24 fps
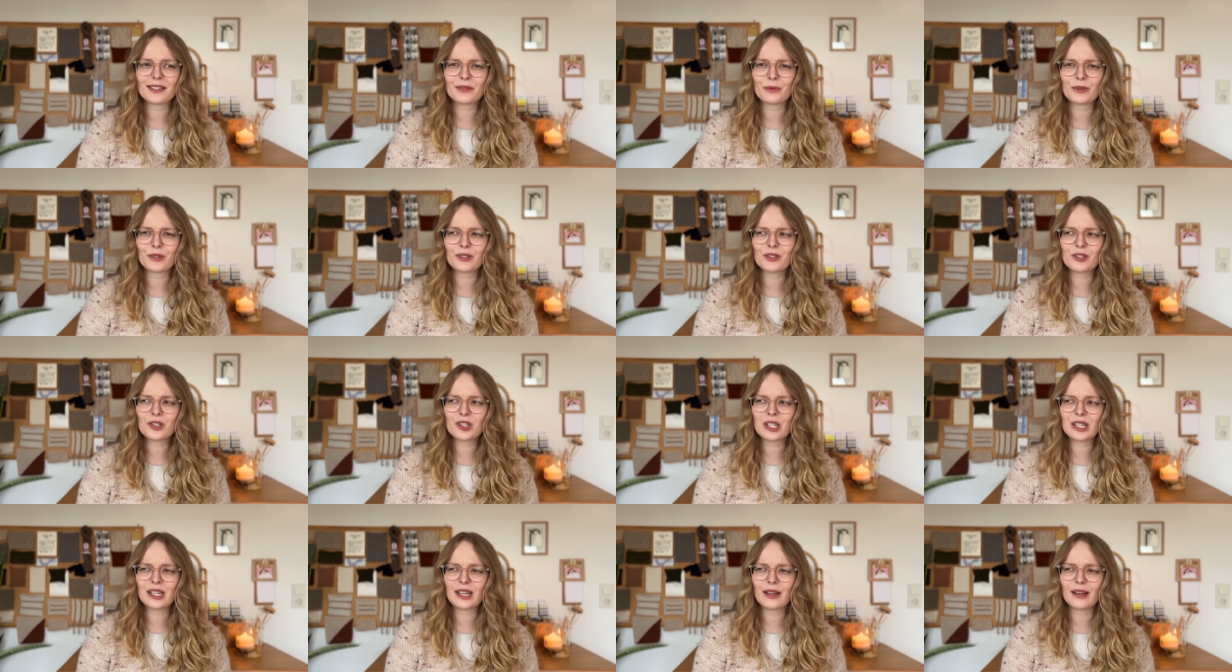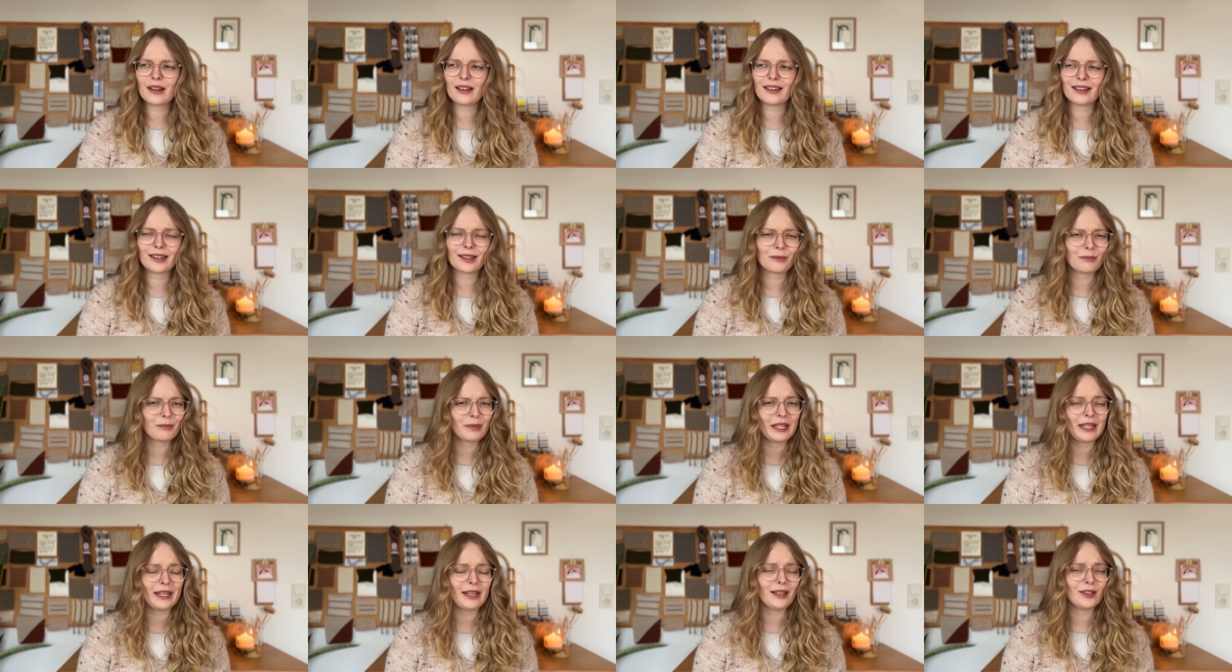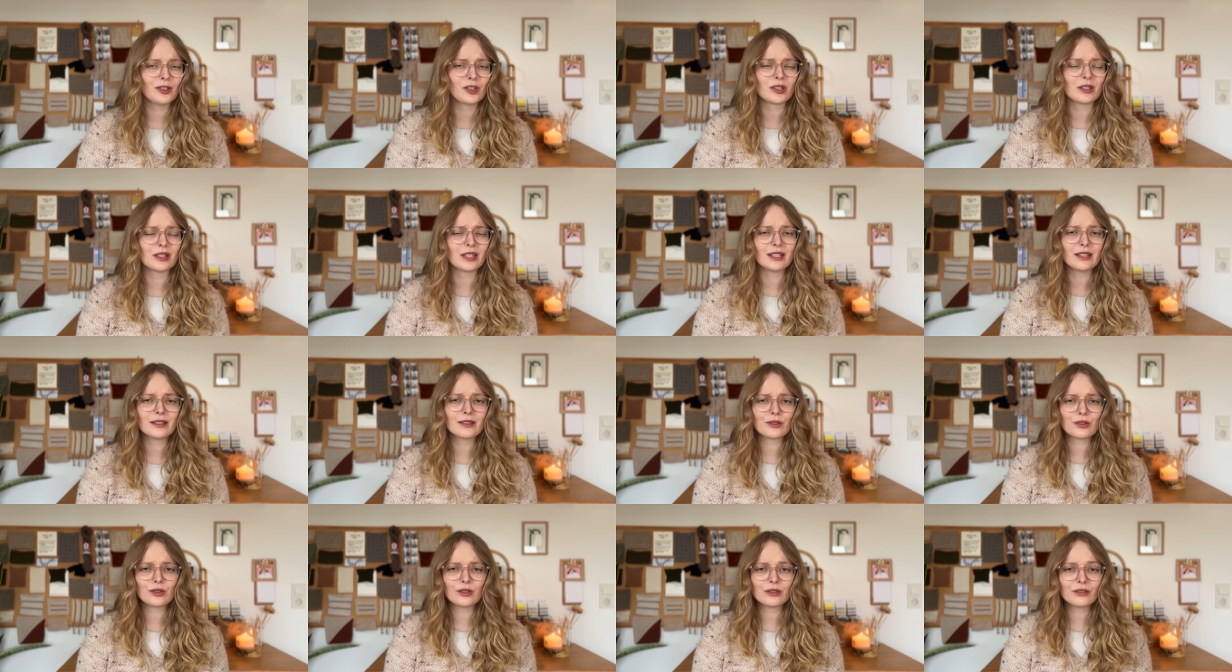wasn't she a PhD
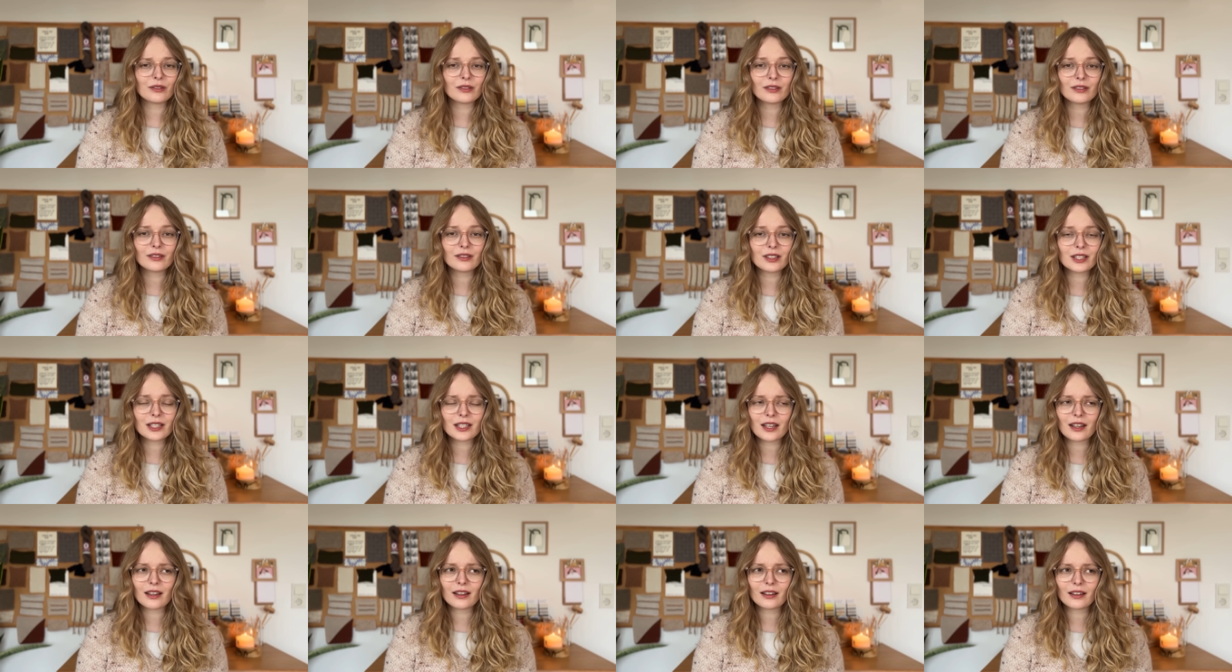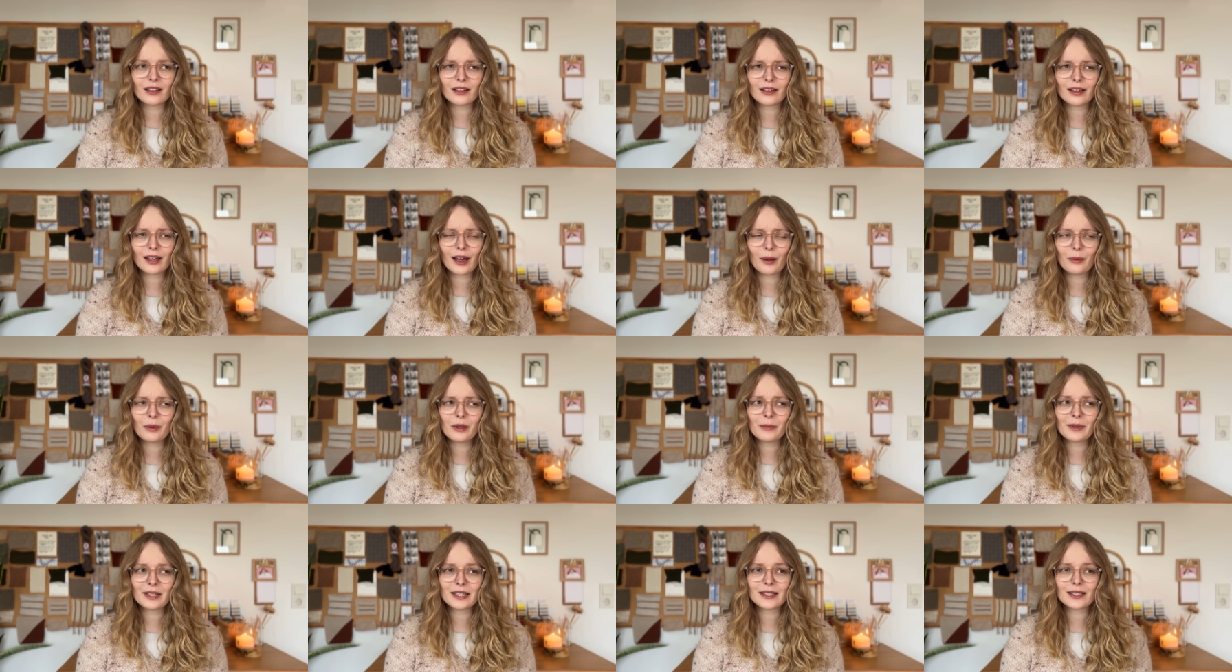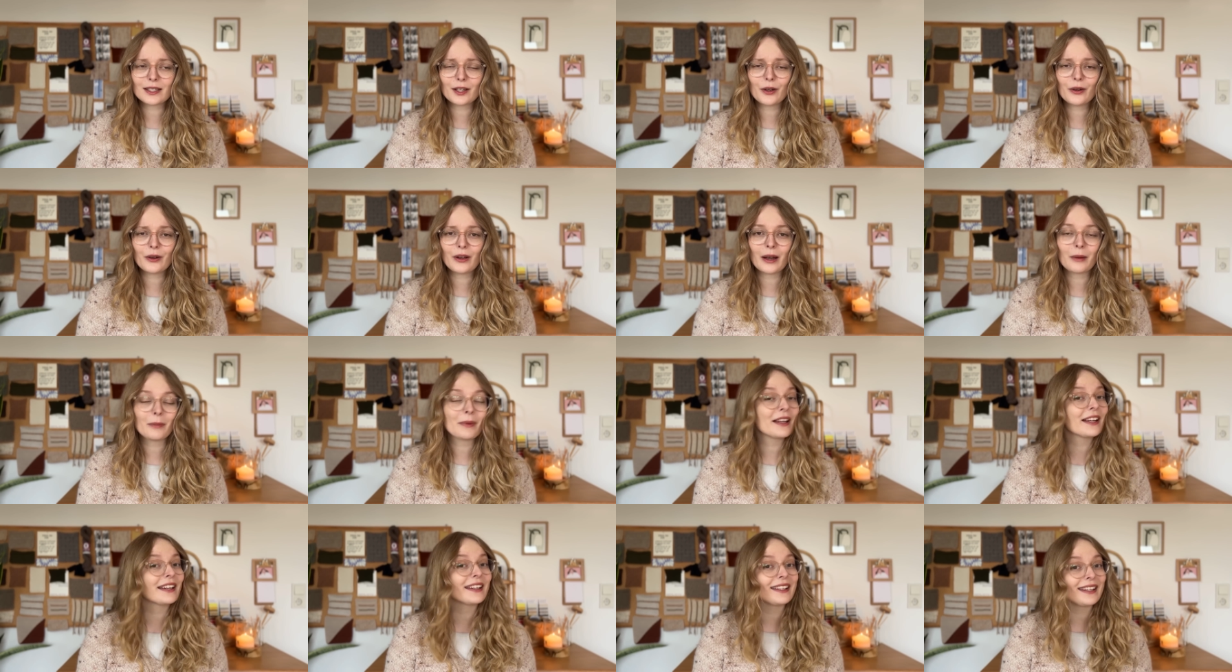student a couple of months ago? I'm
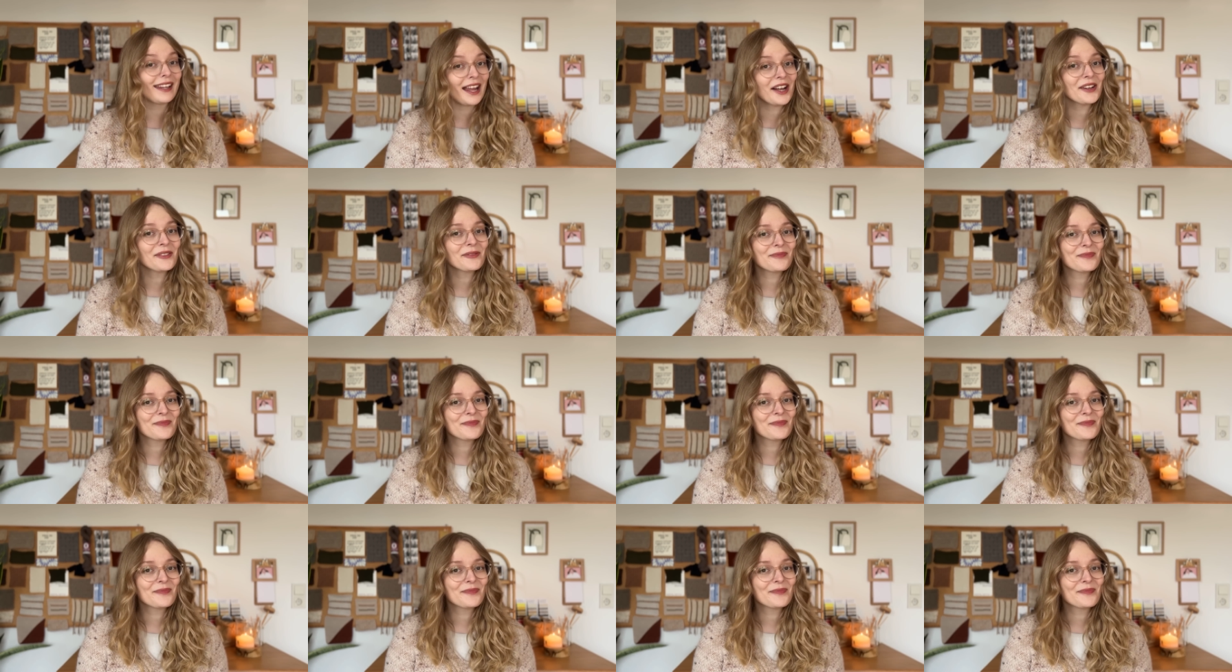like, yeah.